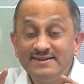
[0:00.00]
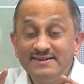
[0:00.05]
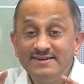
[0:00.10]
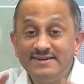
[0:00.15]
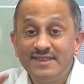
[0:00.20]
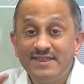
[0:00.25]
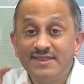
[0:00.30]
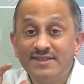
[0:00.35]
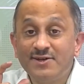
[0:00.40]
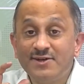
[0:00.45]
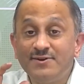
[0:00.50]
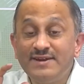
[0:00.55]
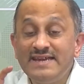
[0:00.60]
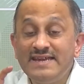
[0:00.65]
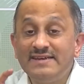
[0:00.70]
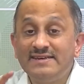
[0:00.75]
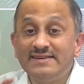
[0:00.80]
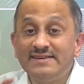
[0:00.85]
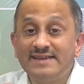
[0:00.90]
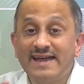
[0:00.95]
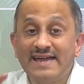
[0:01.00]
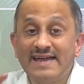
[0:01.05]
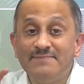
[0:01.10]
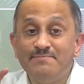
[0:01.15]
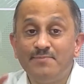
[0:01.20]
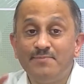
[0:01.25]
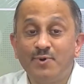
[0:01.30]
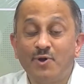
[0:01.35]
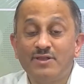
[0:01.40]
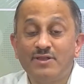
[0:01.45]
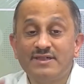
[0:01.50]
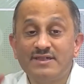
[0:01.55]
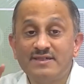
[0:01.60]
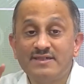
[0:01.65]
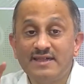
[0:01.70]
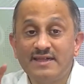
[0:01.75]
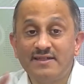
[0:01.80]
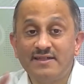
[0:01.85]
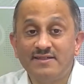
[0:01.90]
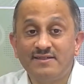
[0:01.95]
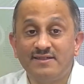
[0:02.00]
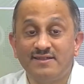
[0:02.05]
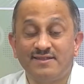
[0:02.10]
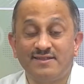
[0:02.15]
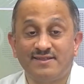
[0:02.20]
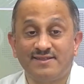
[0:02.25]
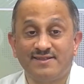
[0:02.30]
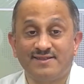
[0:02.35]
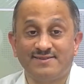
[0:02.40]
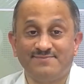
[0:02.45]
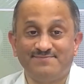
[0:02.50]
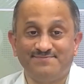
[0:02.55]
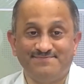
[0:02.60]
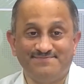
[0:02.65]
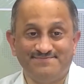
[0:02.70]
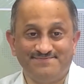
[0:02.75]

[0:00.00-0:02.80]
discrete time processing system